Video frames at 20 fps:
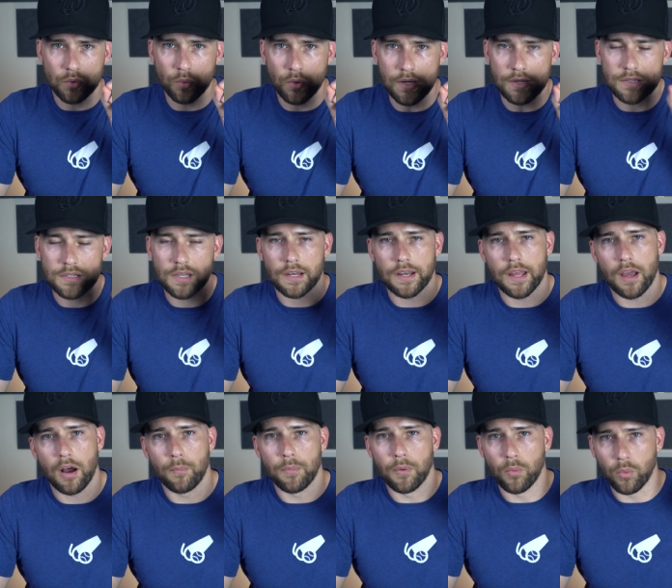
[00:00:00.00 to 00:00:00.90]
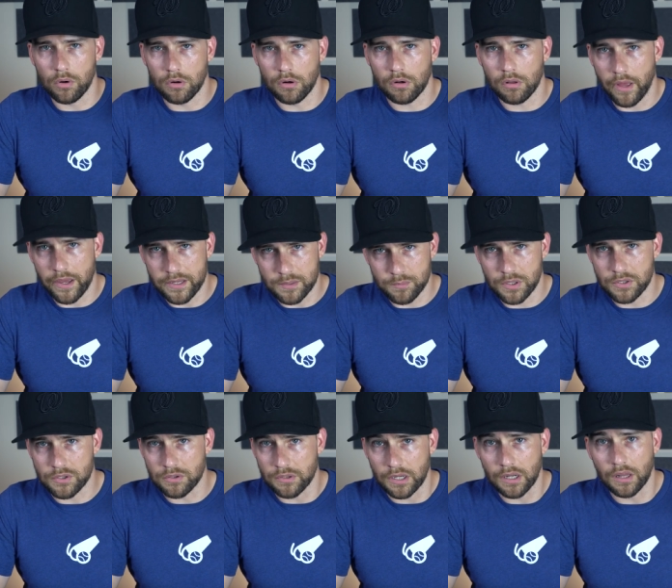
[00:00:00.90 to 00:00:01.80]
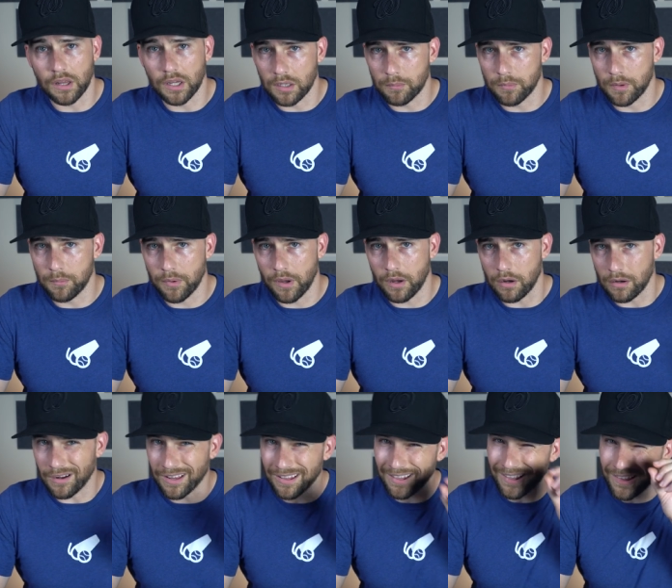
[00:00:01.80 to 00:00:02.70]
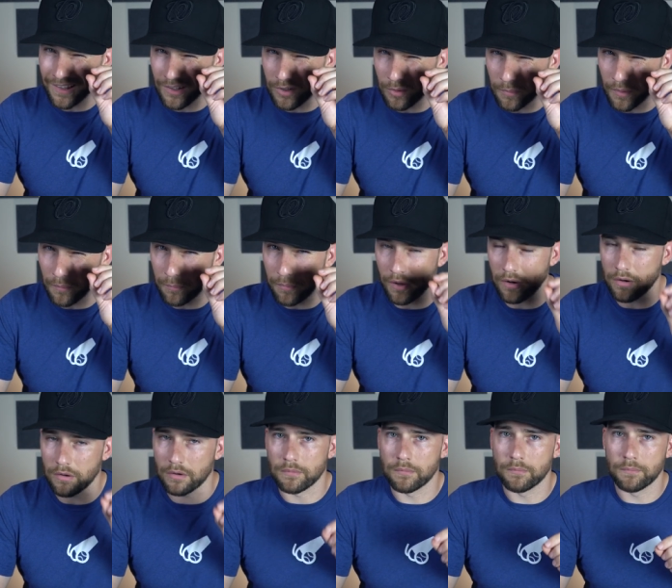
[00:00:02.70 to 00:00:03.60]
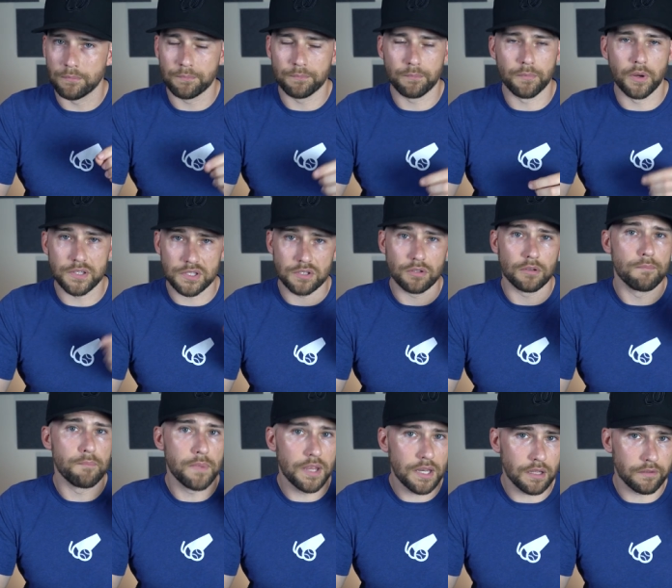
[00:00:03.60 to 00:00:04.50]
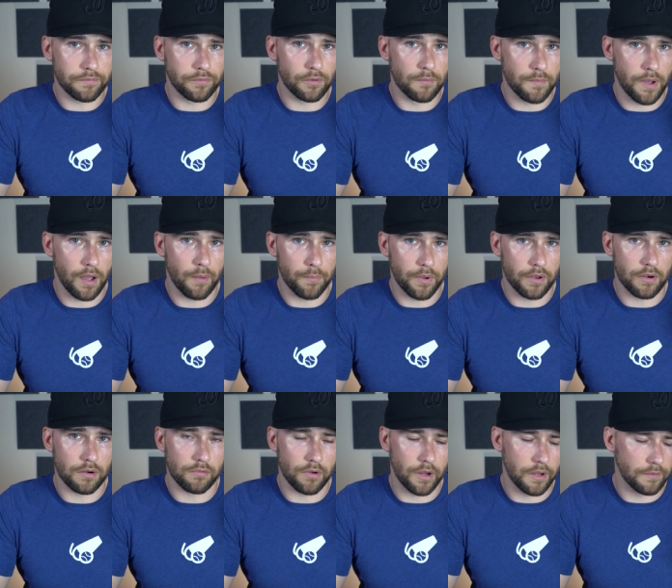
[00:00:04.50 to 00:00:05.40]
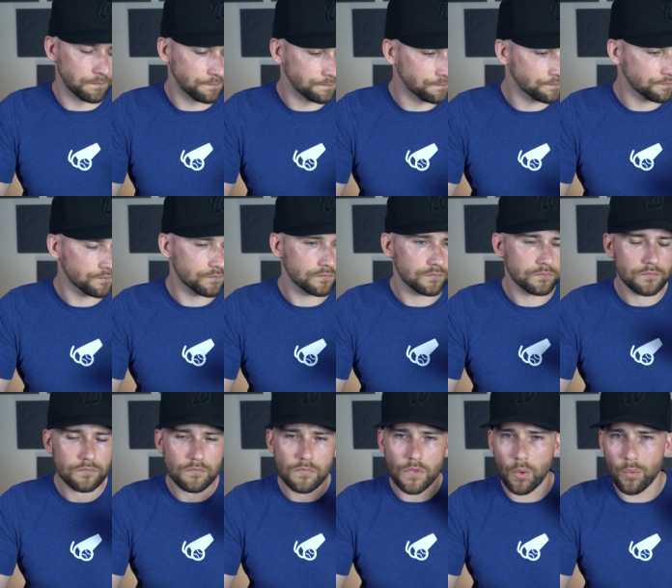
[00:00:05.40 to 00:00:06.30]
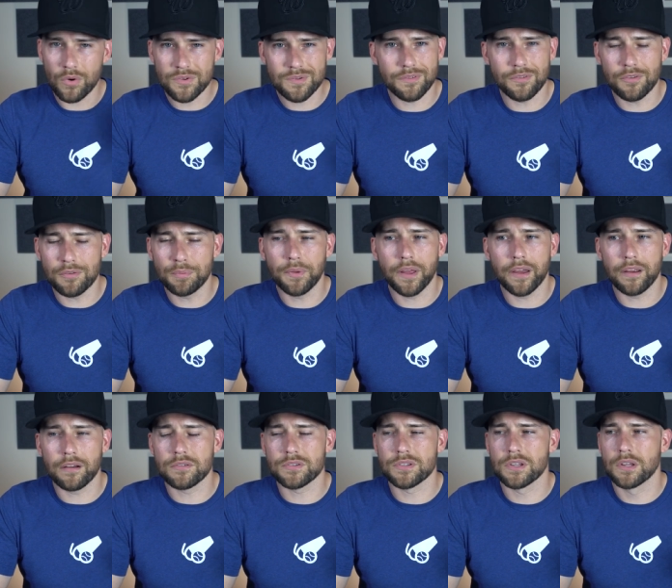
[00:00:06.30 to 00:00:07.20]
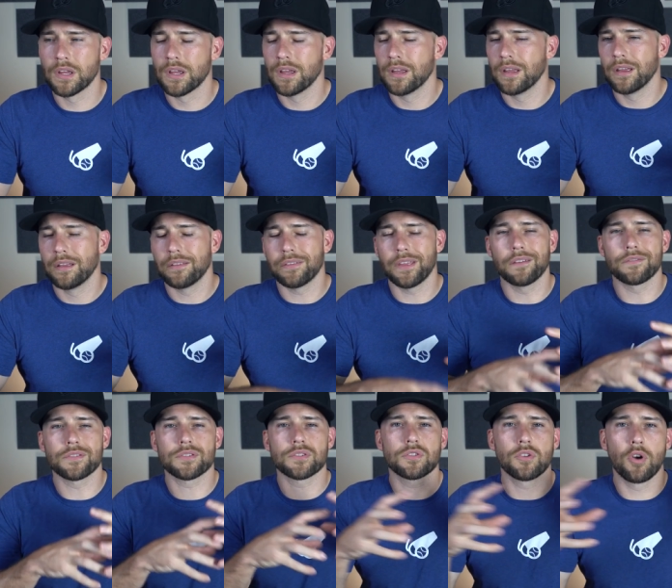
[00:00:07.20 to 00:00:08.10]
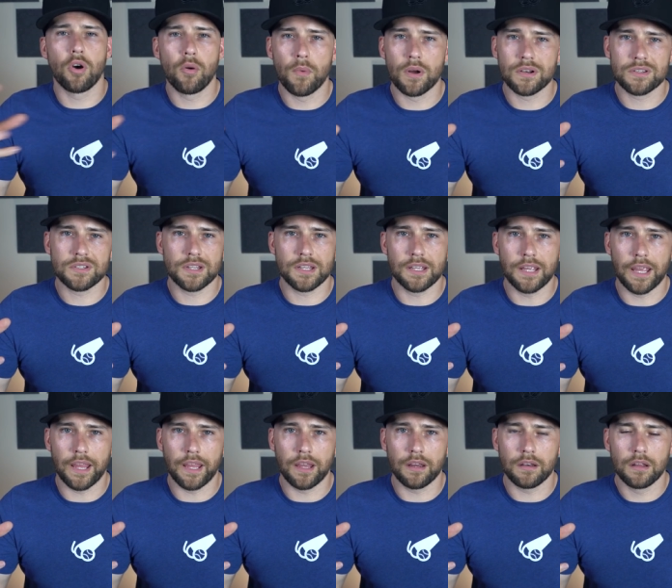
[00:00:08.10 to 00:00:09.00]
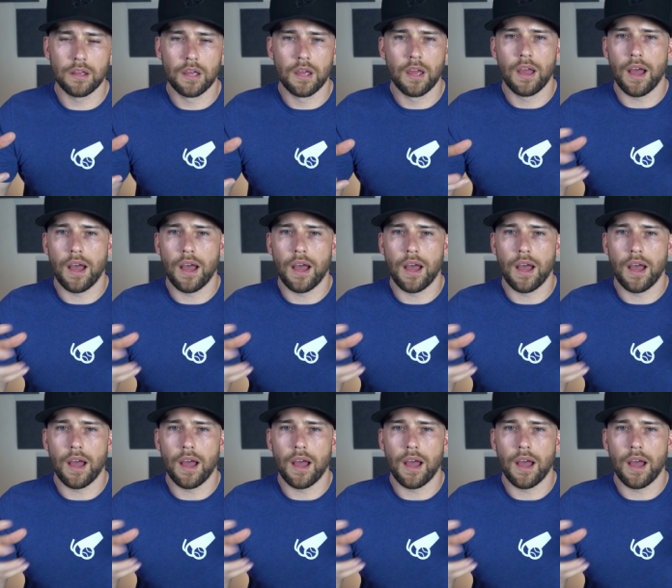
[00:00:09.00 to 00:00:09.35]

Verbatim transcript: tweaks that can help a world class pitcher get a little bit better, a little bit better, but still a meaningful amount better, right? Whereas with youth players, they have so much to gain